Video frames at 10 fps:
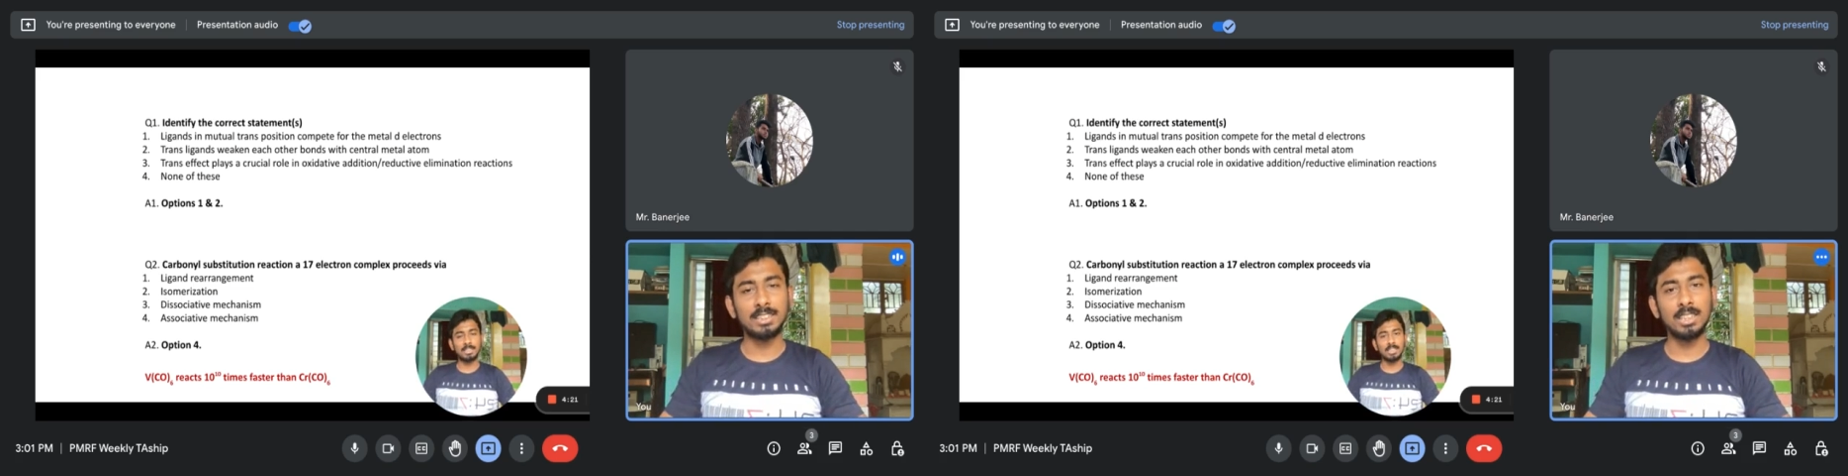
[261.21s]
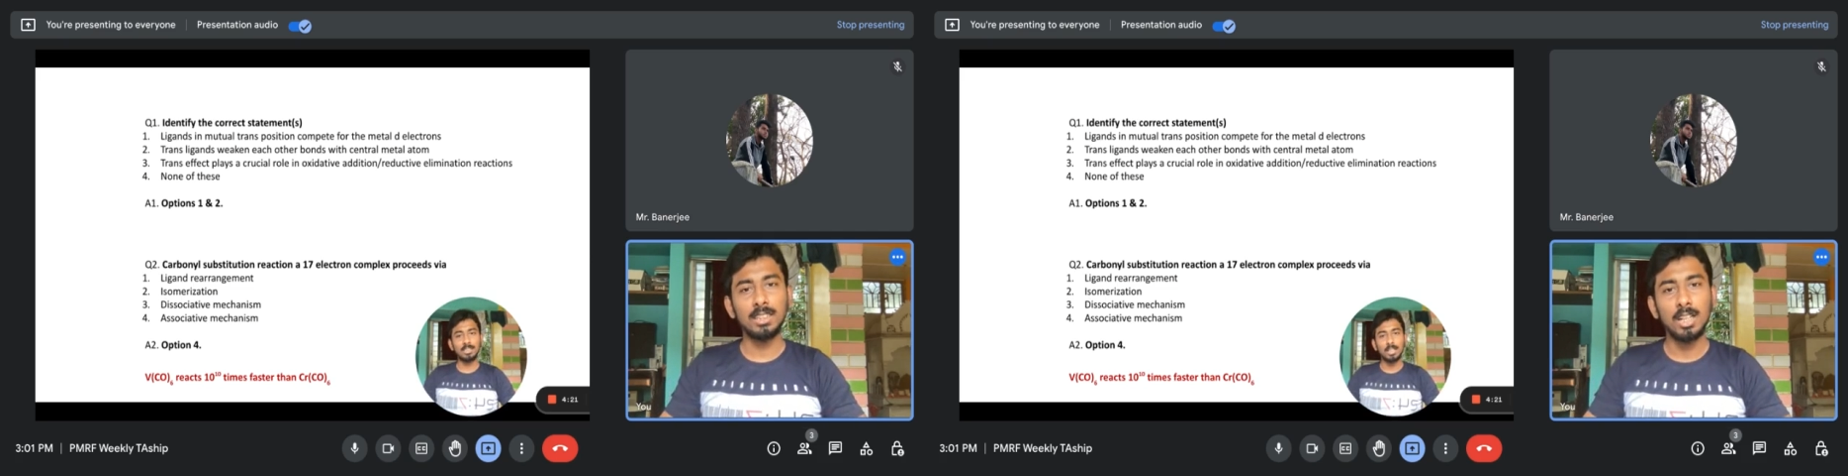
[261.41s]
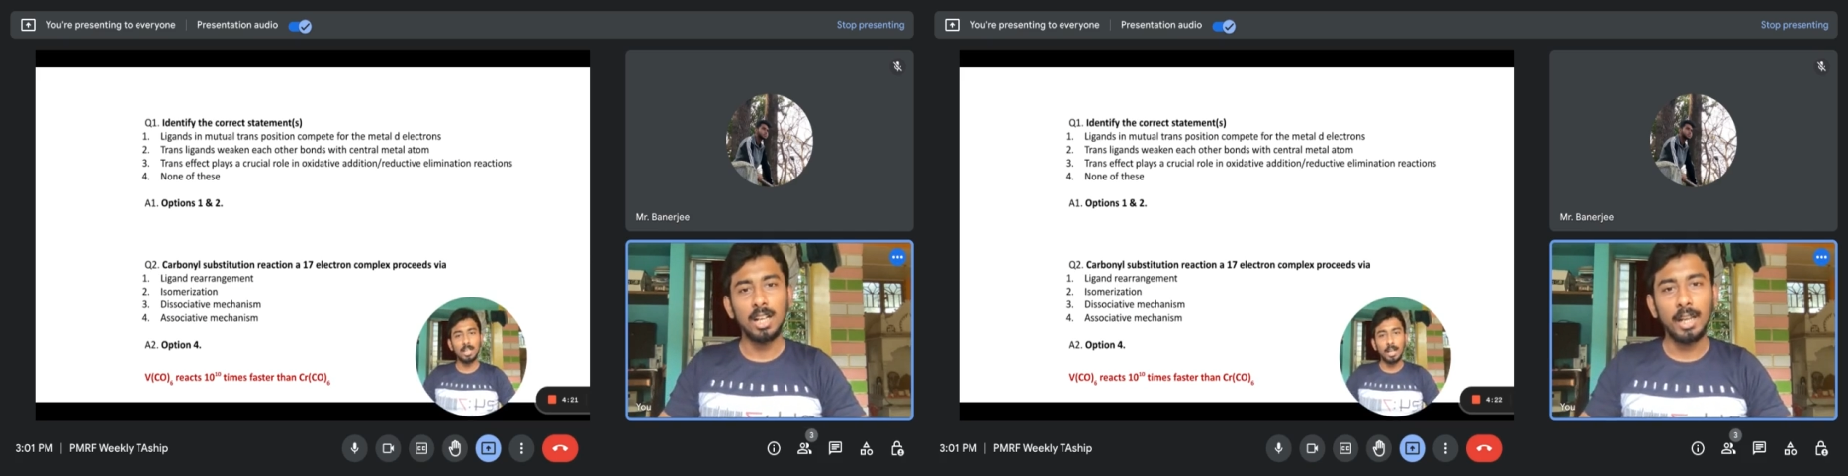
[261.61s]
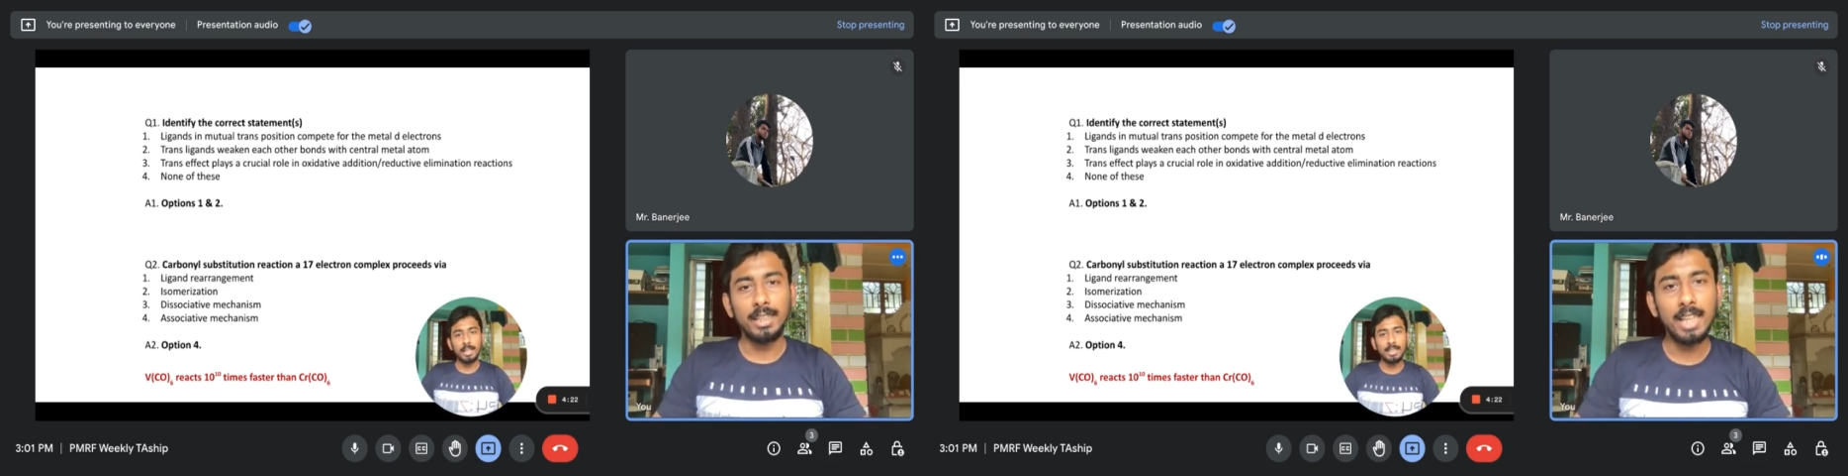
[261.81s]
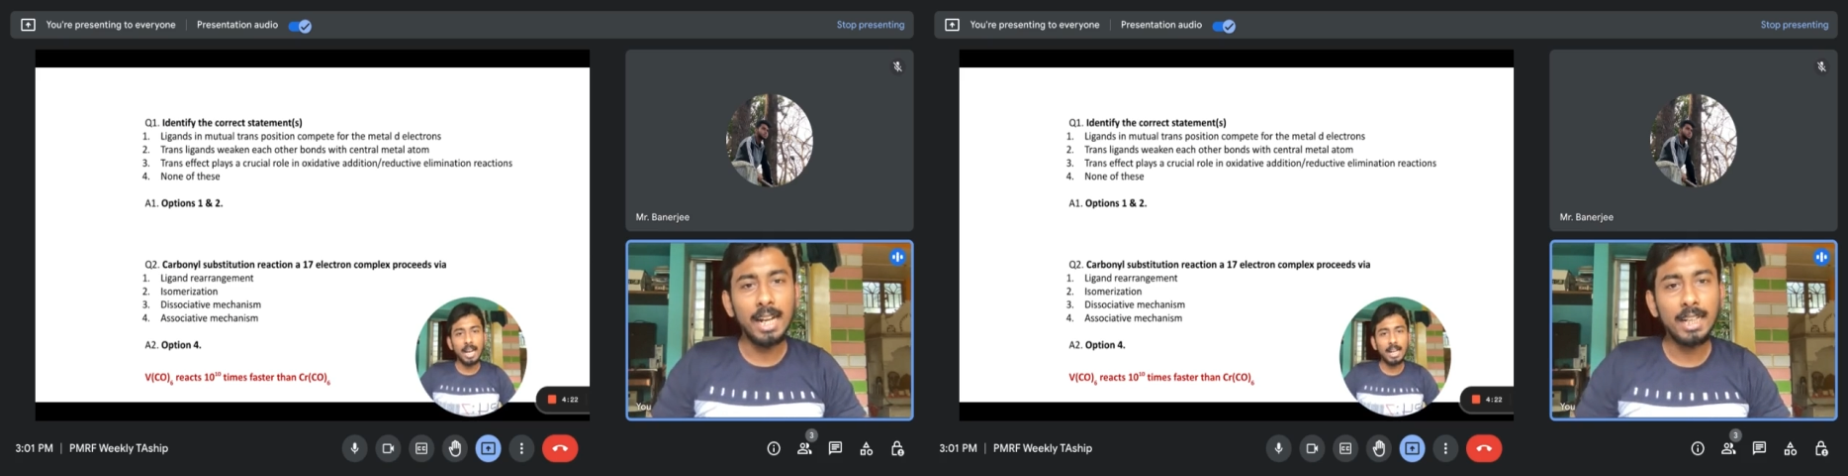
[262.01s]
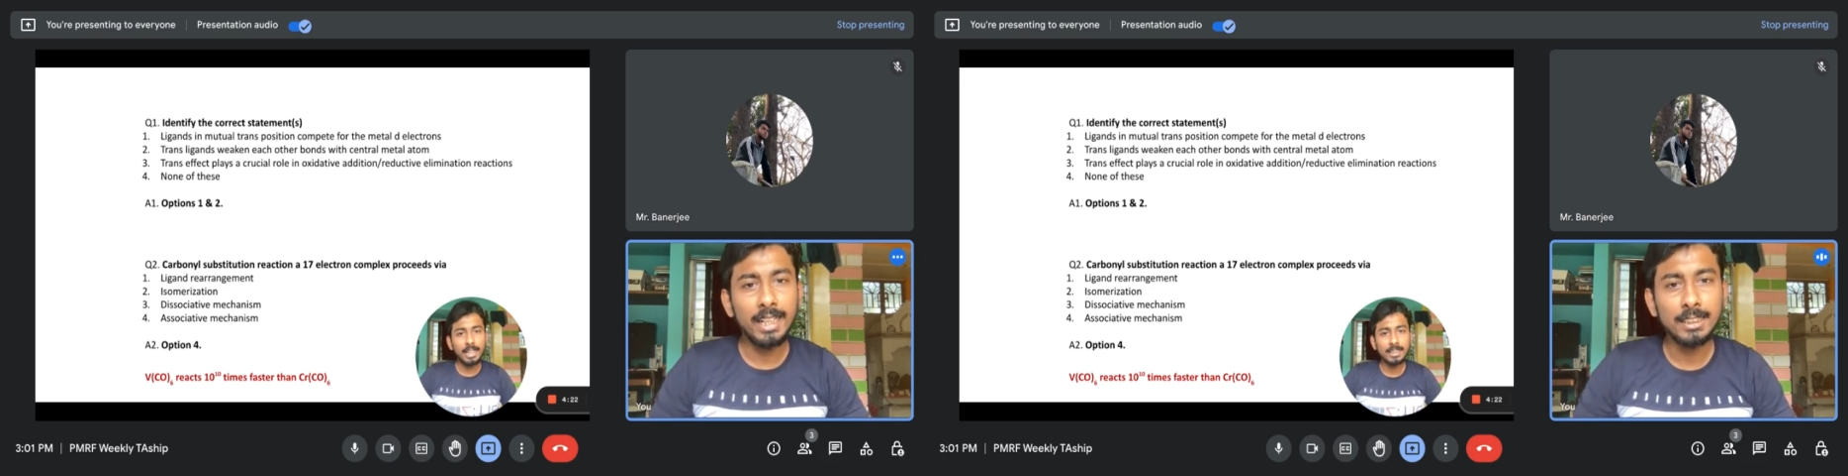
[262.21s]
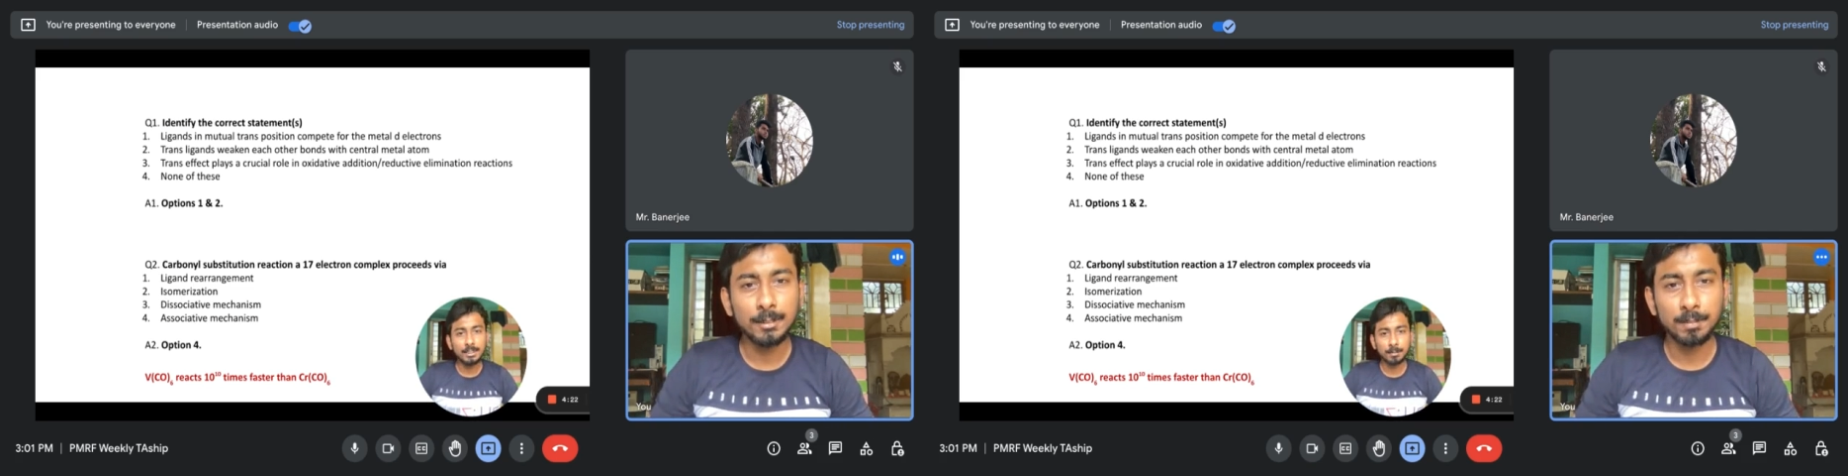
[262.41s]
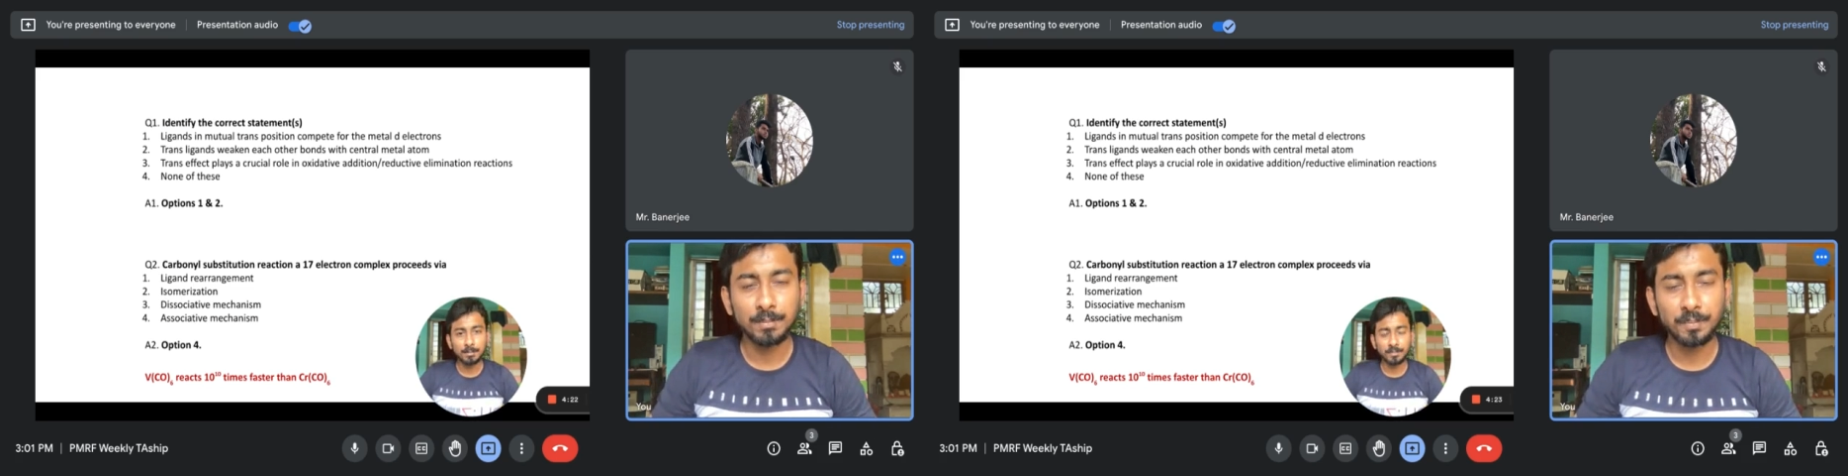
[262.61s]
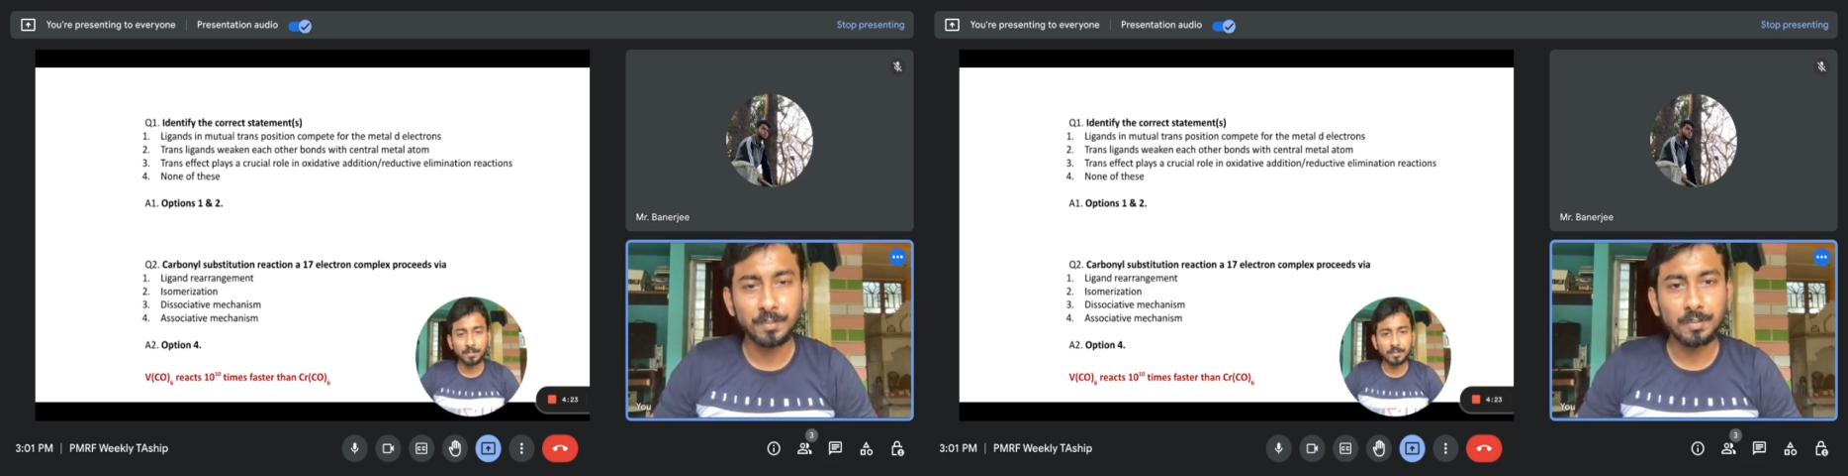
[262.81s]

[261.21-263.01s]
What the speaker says: direction. In that case,